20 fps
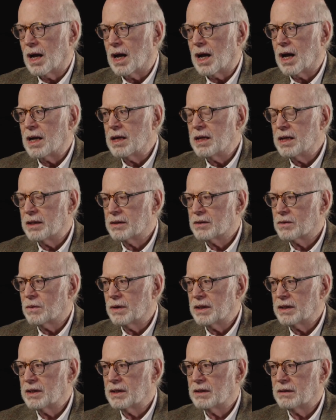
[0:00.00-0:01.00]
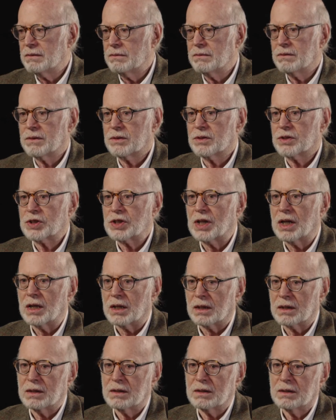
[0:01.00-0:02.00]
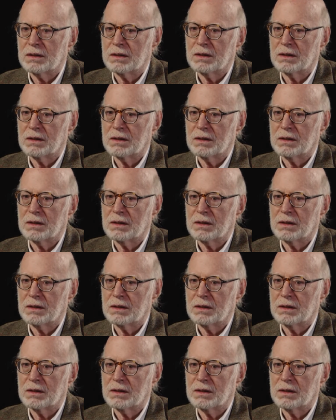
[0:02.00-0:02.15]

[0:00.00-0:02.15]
I had quite a shock